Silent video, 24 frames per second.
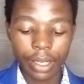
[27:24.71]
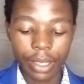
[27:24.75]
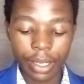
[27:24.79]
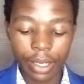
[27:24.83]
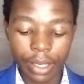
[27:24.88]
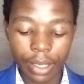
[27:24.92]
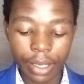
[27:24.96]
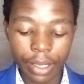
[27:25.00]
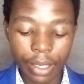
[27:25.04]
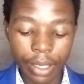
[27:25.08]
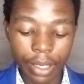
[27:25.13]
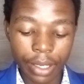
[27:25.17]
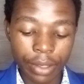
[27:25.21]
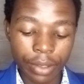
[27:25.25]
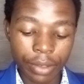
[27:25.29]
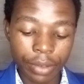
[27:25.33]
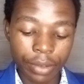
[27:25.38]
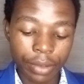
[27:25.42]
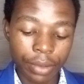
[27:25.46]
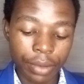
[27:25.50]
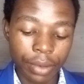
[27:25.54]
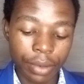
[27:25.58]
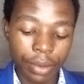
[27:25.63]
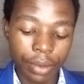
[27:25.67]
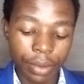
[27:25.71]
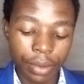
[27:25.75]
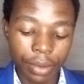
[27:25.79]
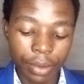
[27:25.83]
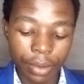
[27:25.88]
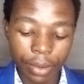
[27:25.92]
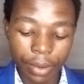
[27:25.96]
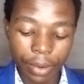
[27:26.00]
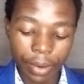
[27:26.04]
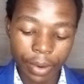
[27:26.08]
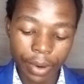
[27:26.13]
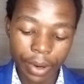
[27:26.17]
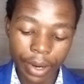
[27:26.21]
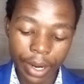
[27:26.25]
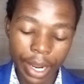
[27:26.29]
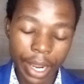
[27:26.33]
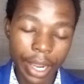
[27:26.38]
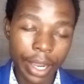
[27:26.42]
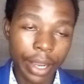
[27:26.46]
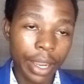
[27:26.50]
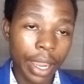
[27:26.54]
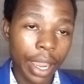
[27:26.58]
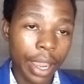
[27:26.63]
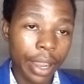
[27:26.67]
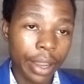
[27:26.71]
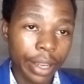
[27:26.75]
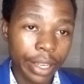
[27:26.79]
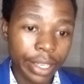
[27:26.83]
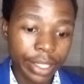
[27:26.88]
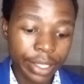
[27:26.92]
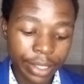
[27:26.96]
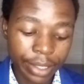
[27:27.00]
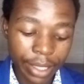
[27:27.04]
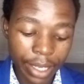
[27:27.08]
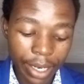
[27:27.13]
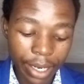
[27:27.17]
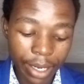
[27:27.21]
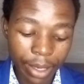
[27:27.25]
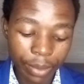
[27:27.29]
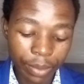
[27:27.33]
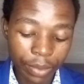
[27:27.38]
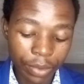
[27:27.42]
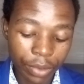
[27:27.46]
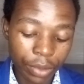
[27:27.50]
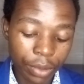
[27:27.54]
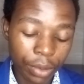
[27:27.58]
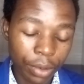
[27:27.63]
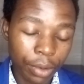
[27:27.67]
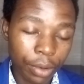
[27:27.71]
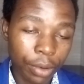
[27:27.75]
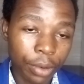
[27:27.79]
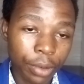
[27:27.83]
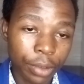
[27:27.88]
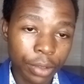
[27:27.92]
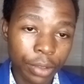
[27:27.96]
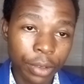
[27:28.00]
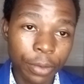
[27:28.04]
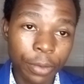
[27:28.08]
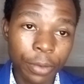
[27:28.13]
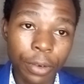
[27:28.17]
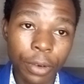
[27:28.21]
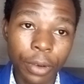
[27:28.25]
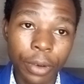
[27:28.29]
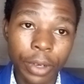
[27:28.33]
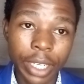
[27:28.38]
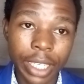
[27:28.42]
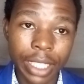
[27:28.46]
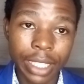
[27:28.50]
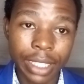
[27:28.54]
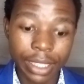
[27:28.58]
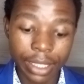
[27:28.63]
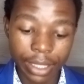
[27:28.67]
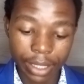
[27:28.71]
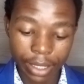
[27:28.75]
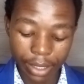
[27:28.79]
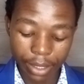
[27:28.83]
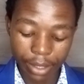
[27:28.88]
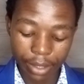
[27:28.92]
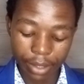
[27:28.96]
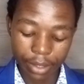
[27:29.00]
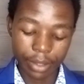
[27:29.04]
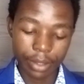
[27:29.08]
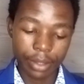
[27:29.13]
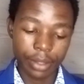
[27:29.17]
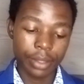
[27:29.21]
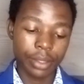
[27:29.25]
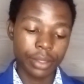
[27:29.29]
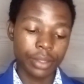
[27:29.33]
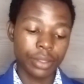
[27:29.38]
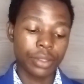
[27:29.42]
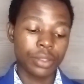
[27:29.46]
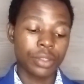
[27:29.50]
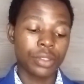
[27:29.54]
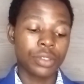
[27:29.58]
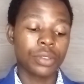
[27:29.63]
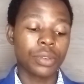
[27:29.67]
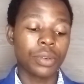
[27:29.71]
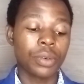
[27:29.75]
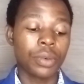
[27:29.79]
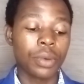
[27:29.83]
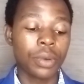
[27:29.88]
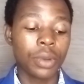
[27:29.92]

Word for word: it has to encourage startups to, to flourish so